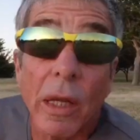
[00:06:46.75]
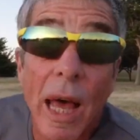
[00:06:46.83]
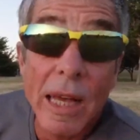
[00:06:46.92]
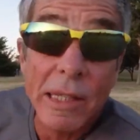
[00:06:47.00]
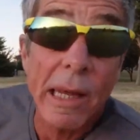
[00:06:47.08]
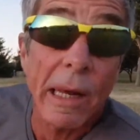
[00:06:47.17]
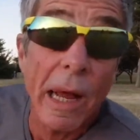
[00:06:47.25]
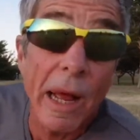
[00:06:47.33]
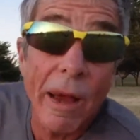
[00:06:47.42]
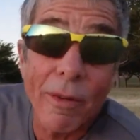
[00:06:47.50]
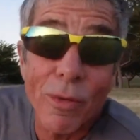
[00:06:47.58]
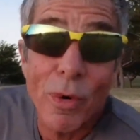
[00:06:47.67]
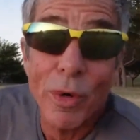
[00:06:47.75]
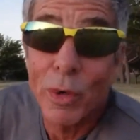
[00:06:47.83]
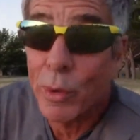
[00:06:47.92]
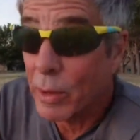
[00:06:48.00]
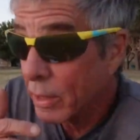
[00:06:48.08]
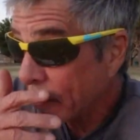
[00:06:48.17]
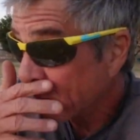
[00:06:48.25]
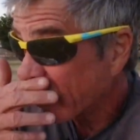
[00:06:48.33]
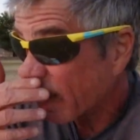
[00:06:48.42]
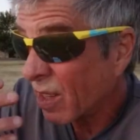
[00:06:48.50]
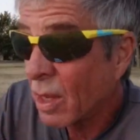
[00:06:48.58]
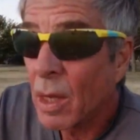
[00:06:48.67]
The last hint I have for you
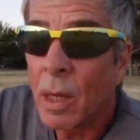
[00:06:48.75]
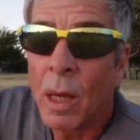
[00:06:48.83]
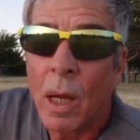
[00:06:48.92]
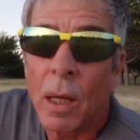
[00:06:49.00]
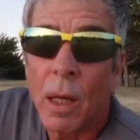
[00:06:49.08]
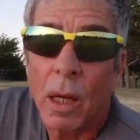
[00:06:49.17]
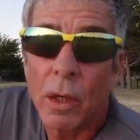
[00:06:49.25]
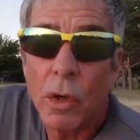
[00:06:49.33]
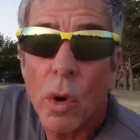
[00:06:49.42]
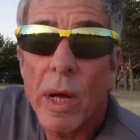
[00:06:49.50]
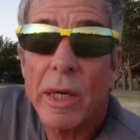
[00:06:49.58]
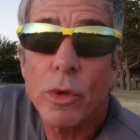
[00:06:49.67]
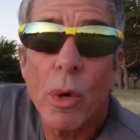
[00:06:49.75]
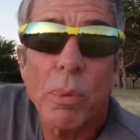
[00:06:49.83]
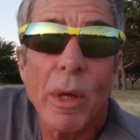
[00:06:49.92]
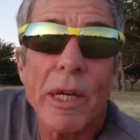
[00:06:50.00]
is going to a